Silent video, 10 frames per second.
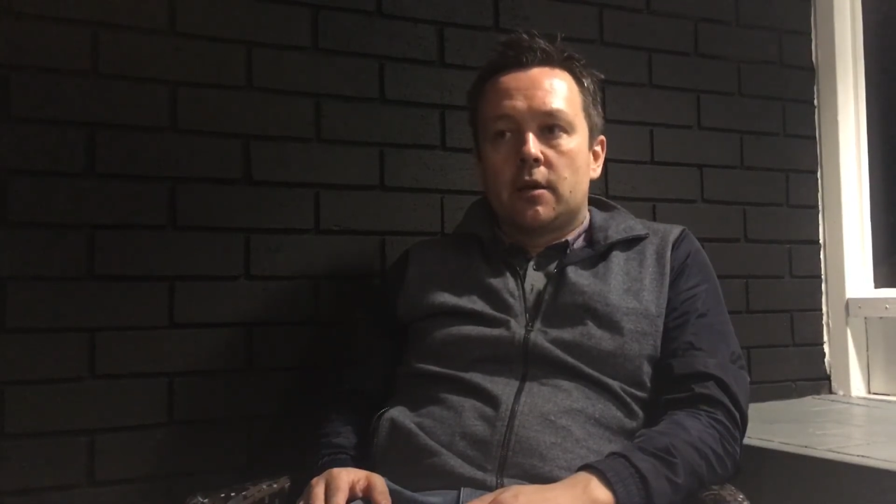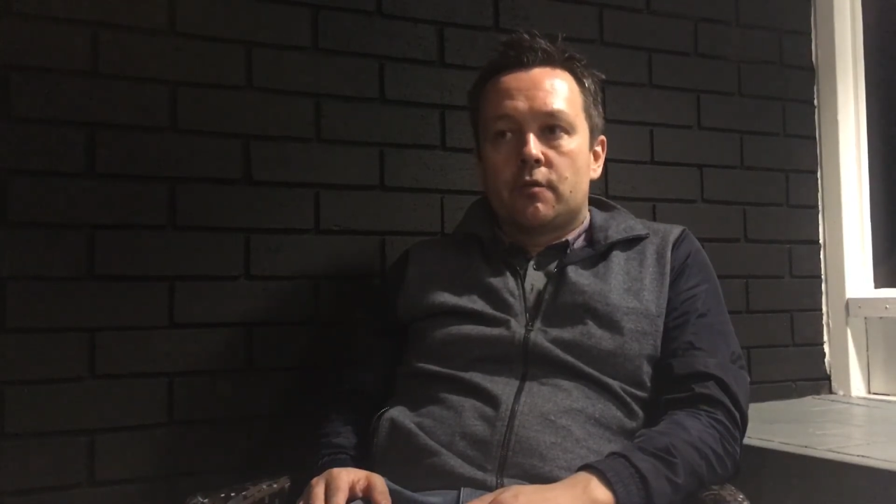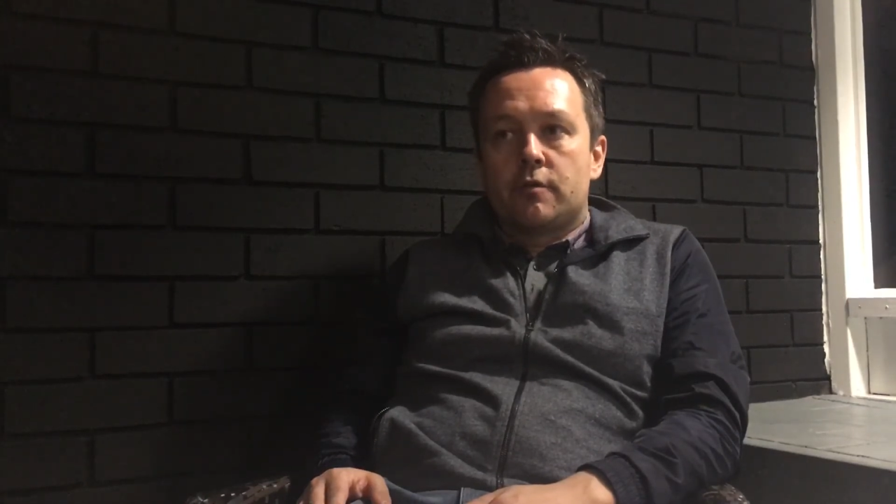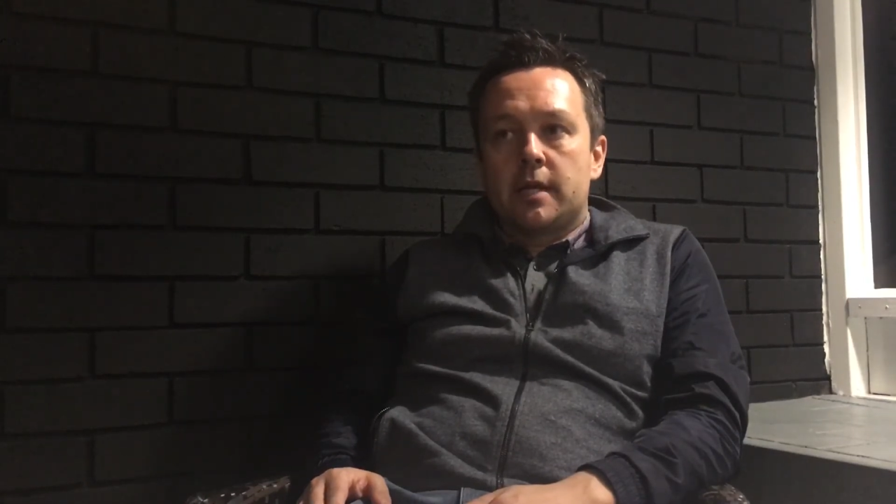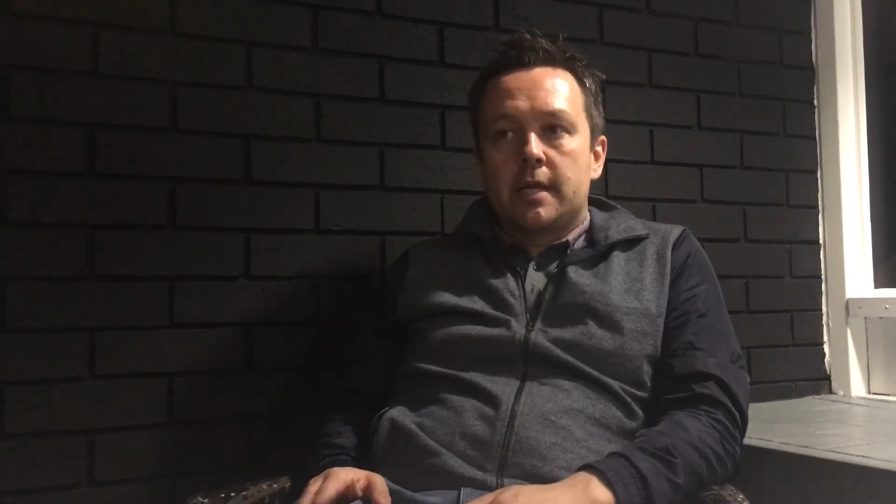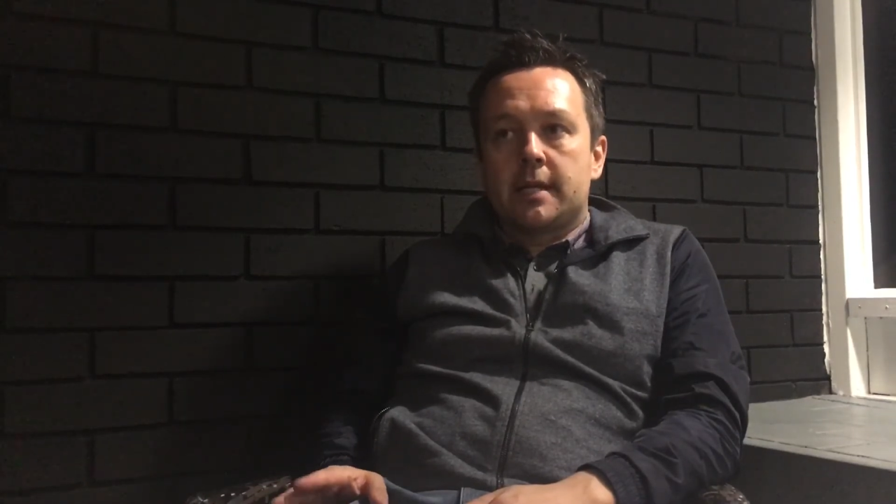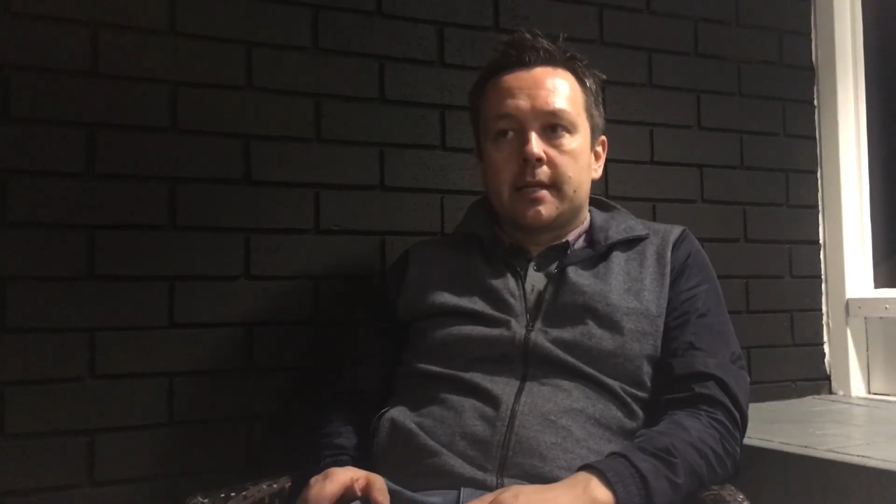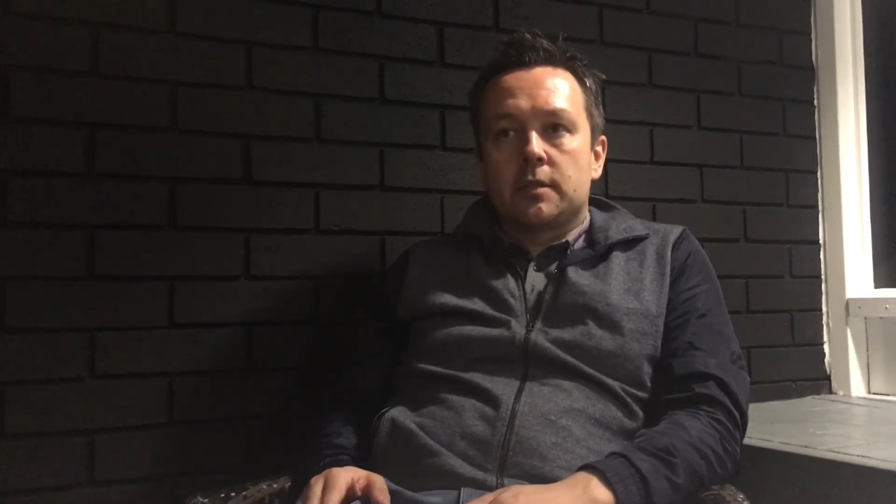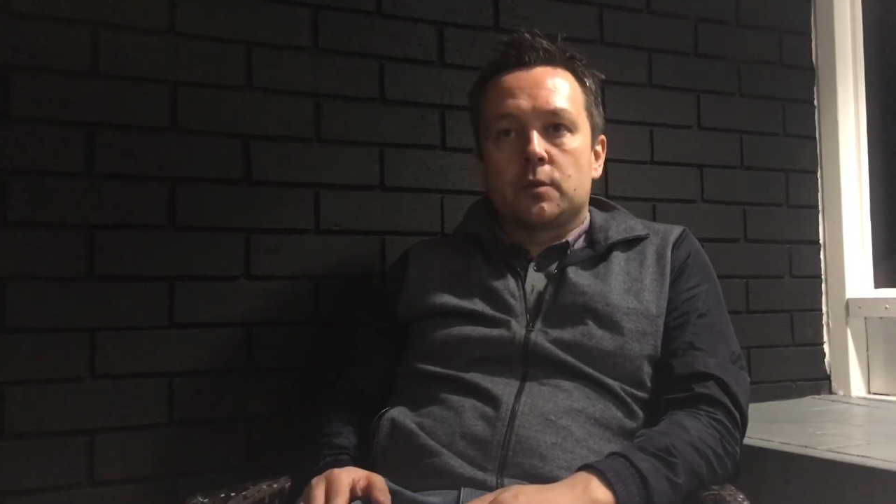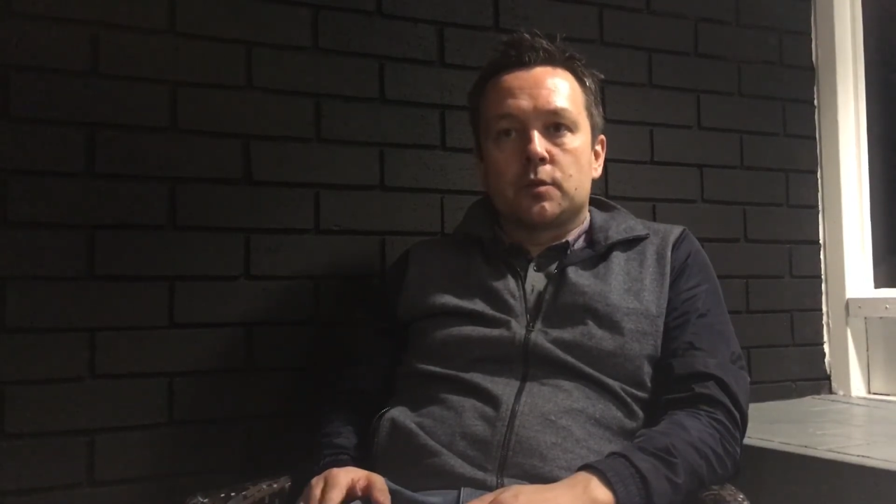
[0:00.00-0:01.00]
really
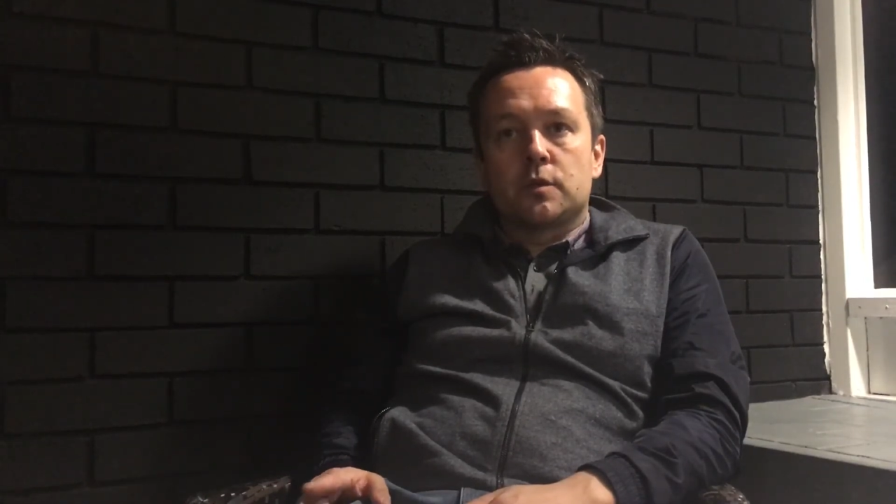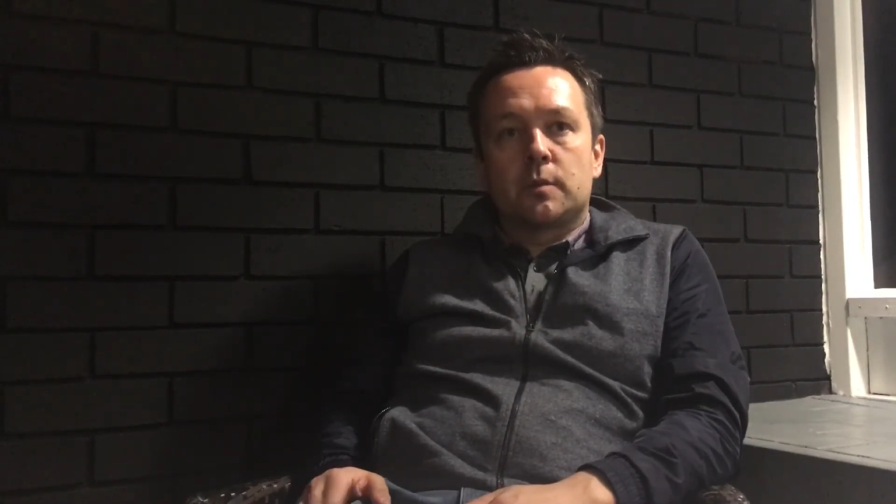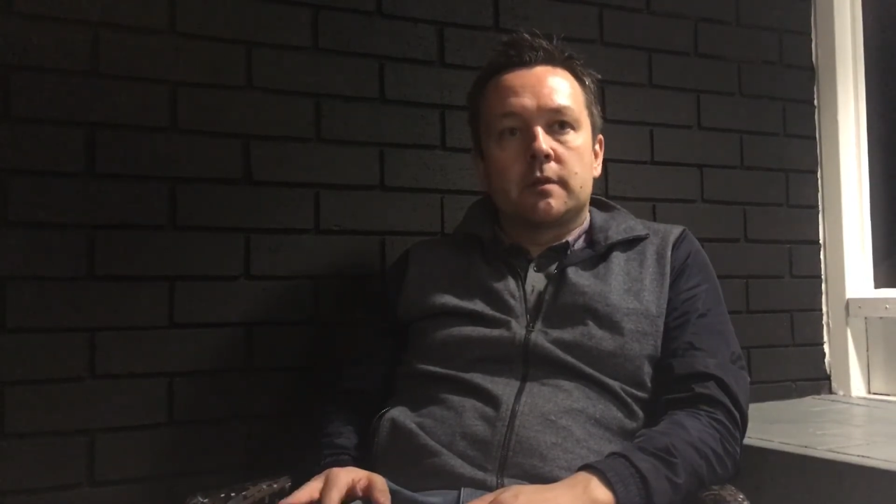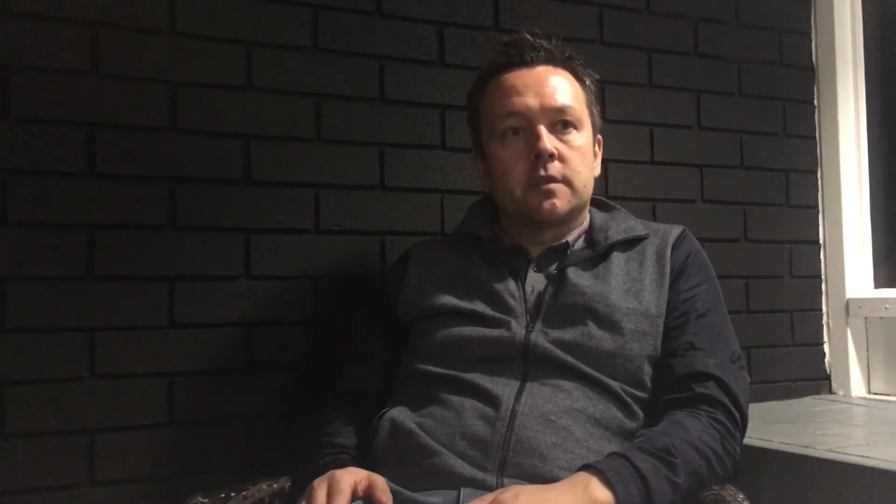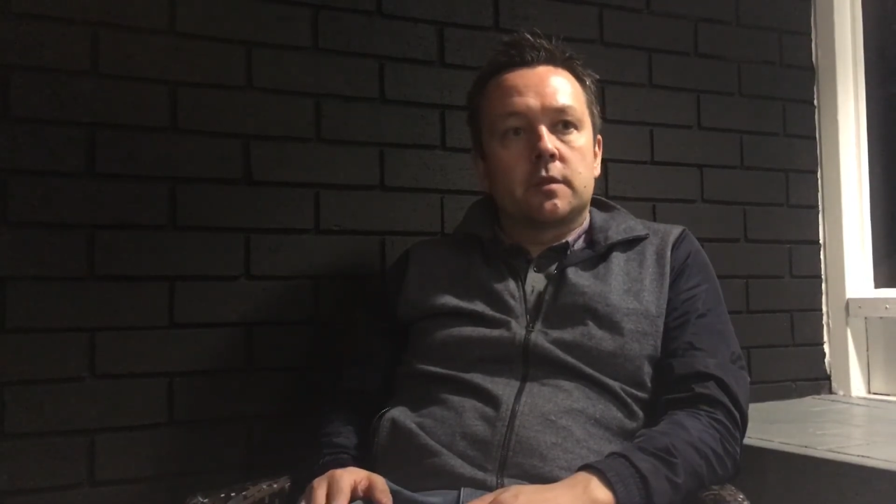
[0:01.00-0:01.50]
nice, which was a bit of a